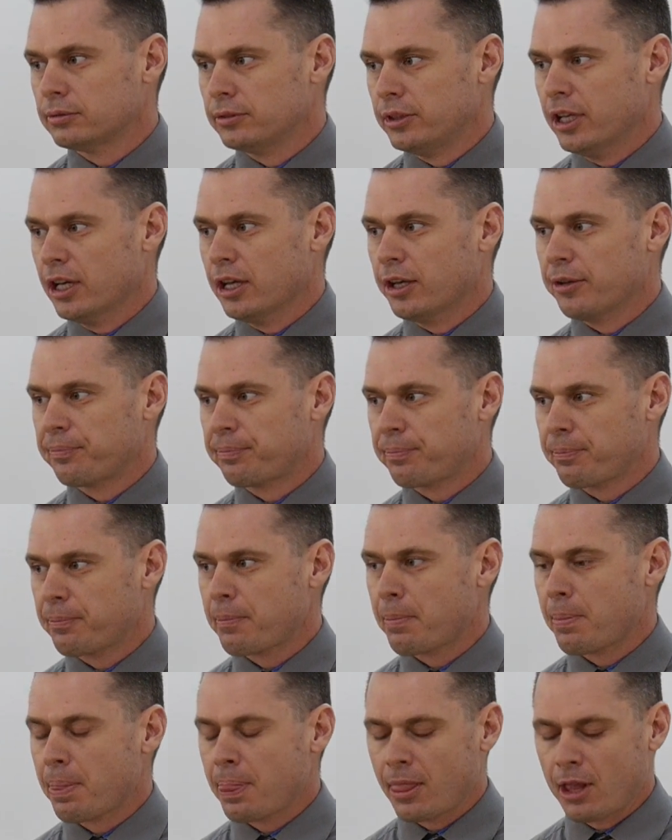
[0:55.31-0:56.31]
Yeah,
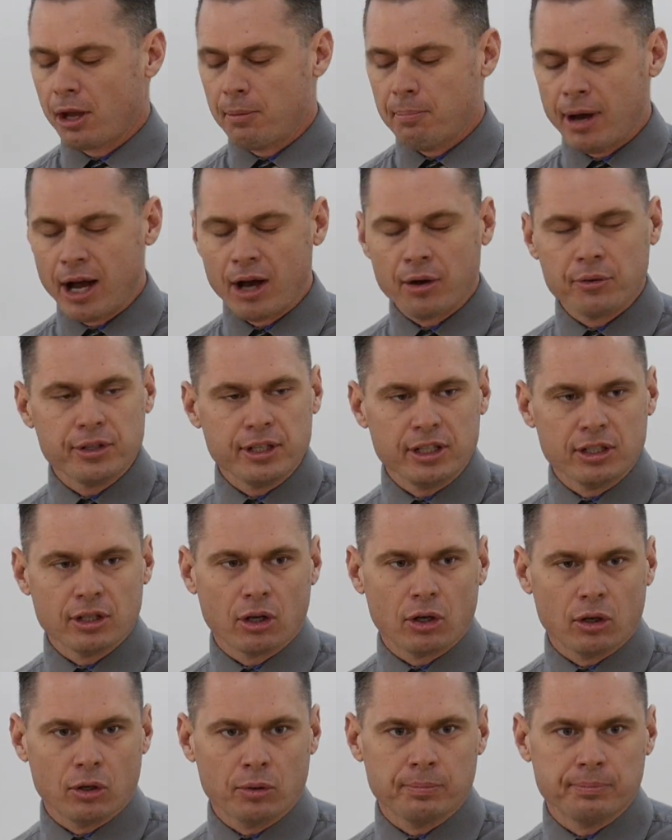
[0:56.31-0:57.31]
abounding
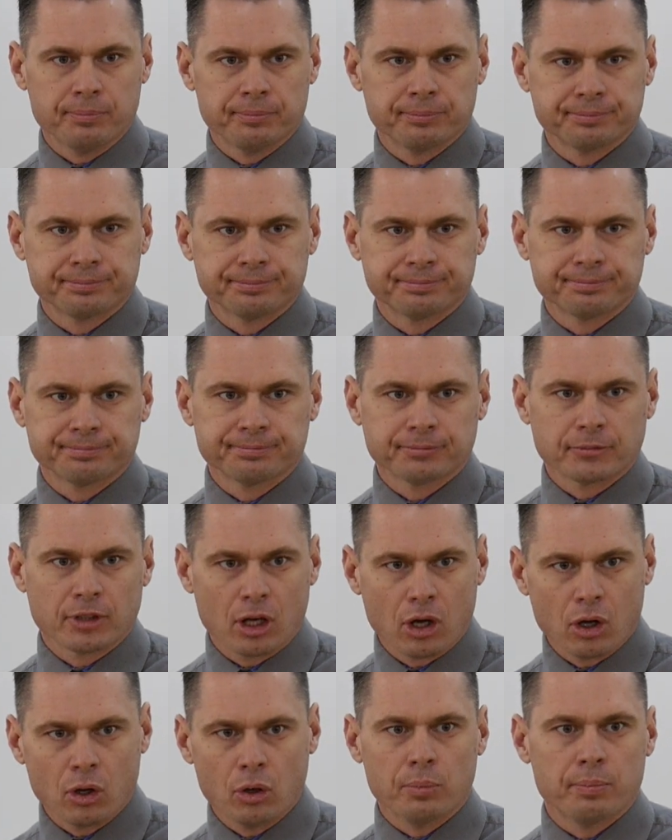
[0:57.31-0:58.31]
hope.
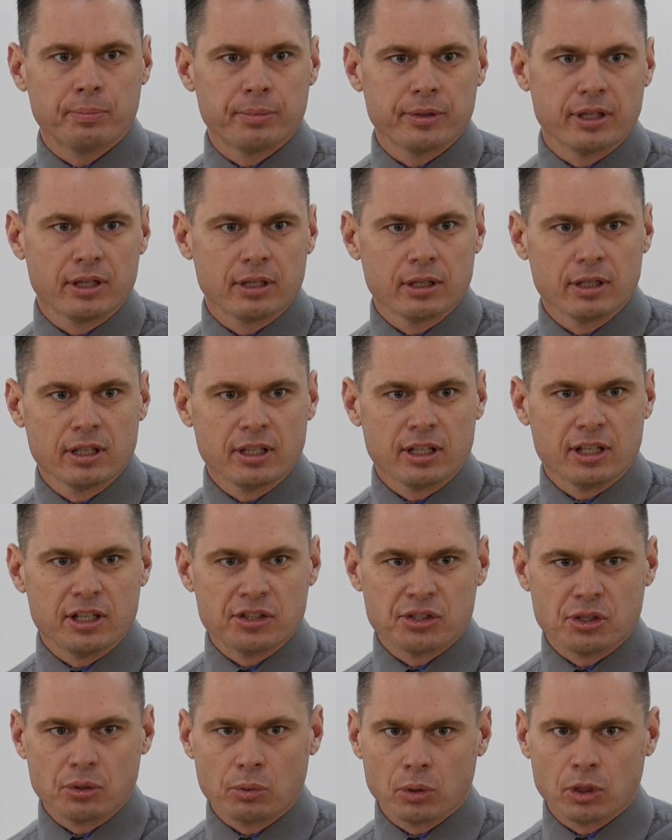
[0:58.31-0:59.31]
Hope
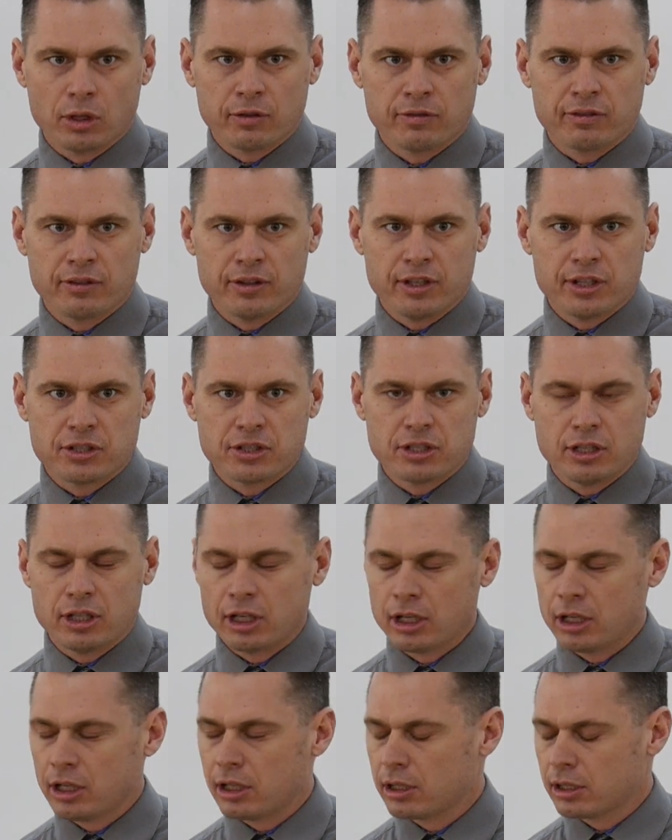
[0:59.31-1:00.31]
is the word for this
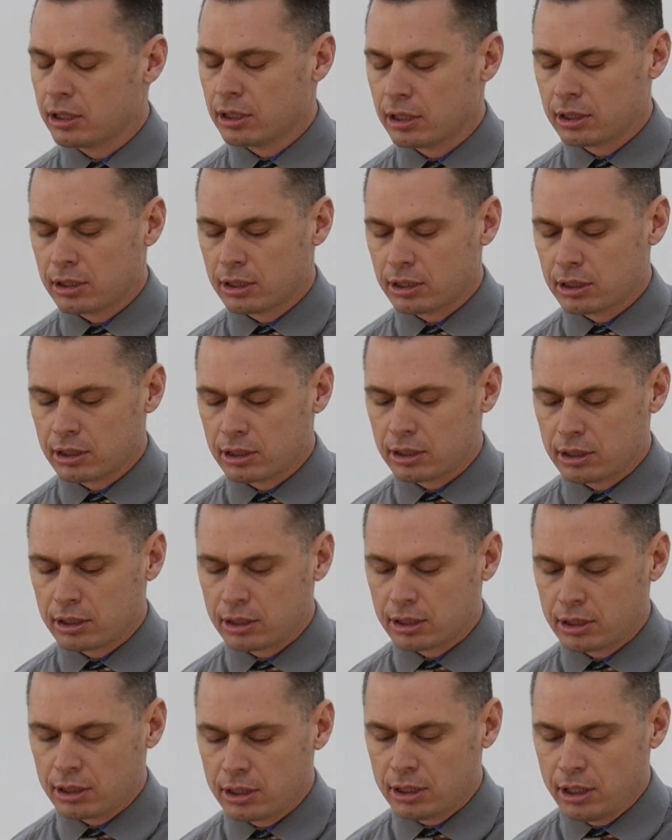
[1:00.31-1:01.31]
year.
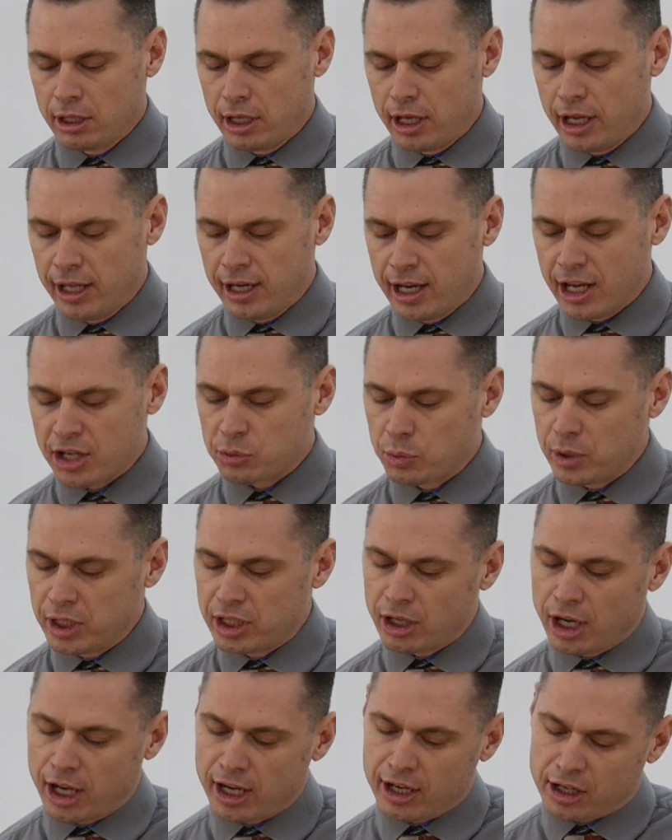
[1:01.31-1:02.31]
And as we
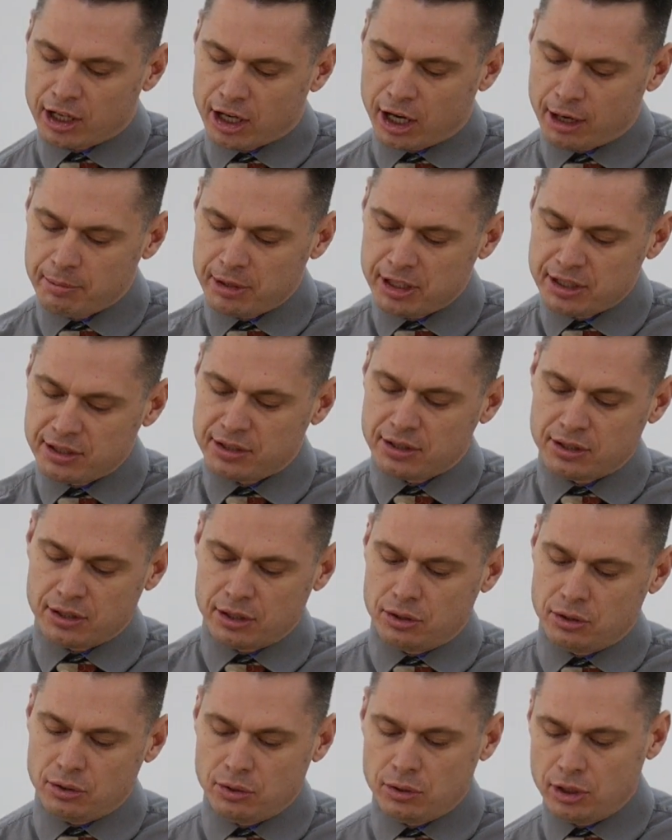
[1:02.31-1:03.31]
kind of come into
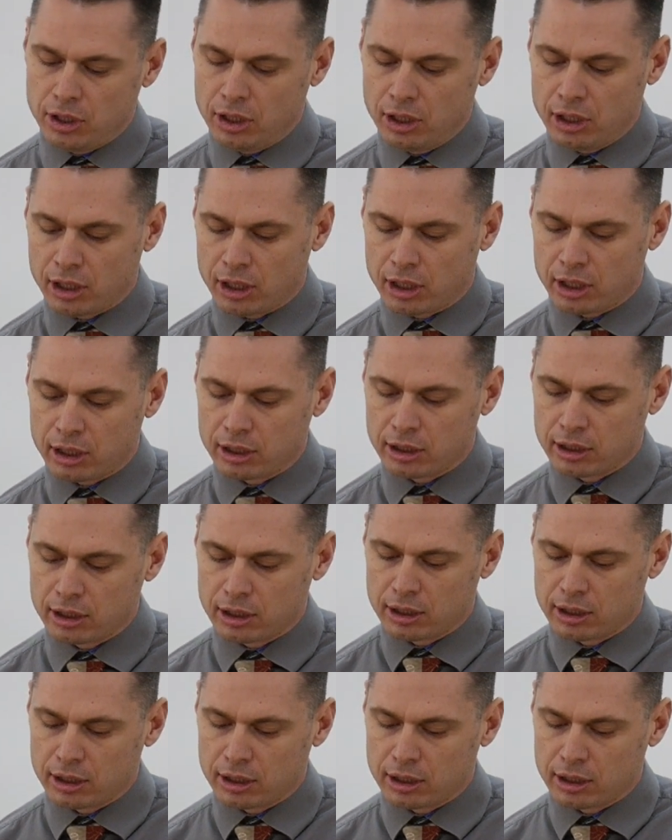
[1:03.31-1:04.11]
the new year,